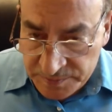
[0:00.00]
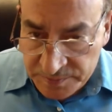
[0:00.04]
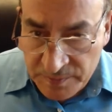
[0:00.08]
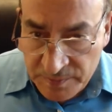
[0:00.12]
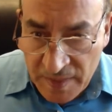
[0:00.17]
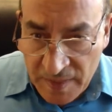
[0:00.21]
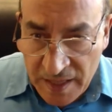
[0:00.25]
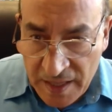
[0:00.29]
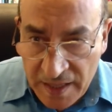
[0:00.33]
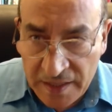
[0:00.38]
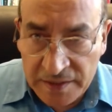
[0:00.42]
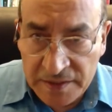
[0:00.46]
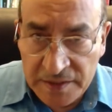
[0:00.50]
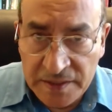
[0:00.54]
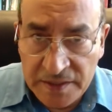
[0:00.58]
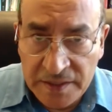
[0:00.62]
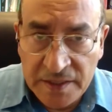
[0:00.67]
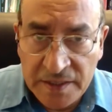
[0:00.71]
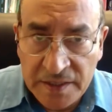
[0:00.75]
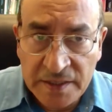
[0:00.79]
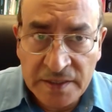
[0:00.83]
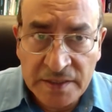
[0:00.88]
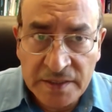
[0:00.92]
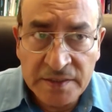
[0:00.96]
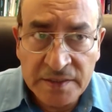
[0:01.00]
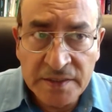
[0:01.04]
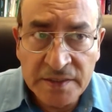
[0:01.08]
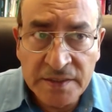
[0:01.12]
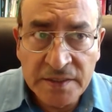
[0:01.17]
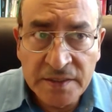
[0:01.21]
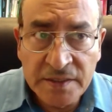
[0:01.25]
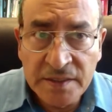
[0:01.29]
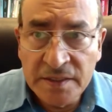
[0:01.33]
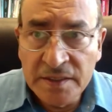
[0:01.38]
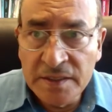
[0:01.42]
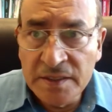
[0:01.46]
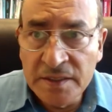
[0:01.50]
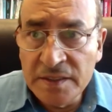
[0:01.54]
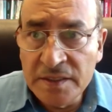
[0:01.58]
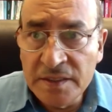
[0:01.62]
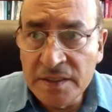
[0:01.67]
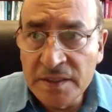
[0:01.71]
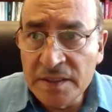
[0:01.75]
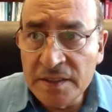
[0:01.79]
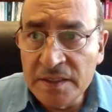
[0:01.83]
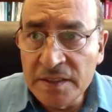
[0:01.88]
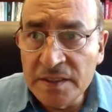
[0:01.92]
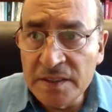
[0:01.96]
and
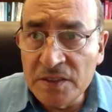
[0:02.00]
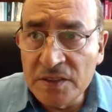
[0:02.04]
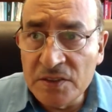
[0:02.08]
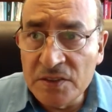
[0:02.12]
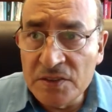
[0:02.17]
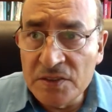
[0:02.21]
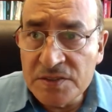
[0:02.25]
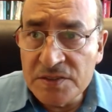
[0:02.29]
close